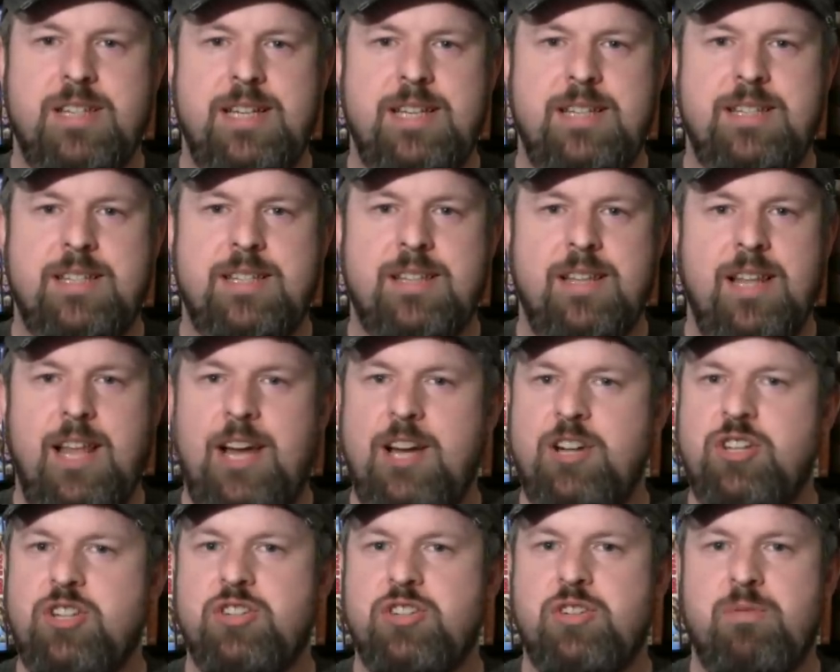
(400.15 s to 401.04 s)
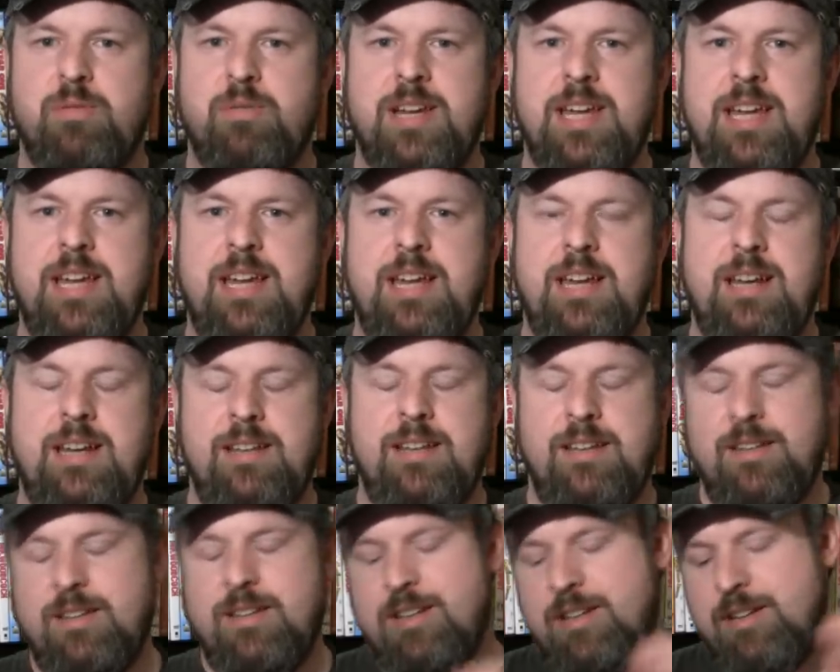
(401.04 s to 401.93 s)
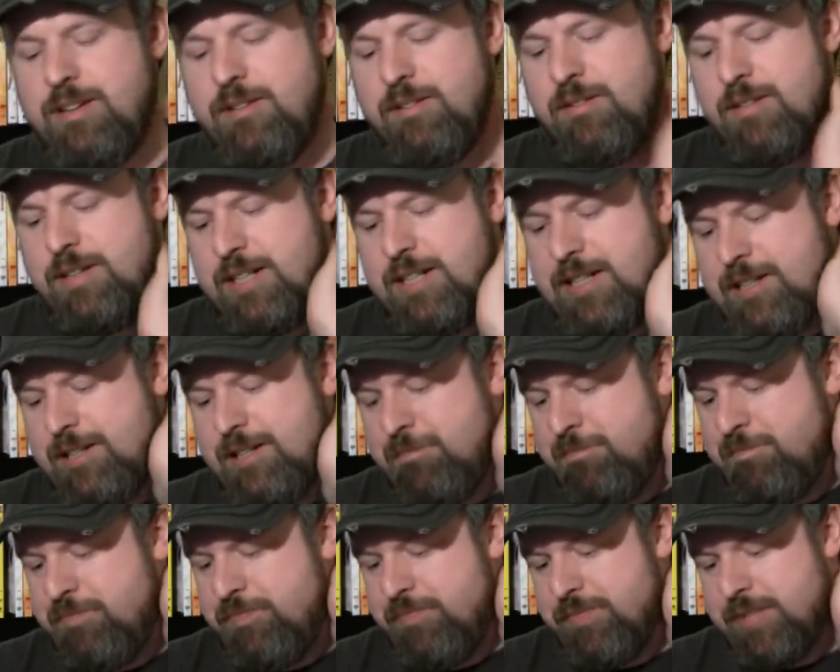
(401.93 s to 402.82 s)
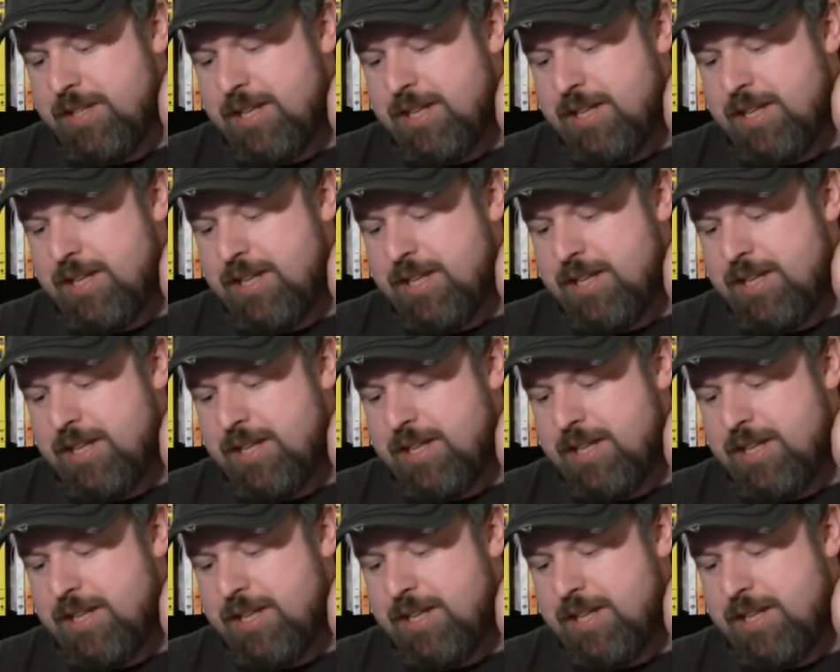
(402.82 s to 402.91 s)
It's lush green, you know.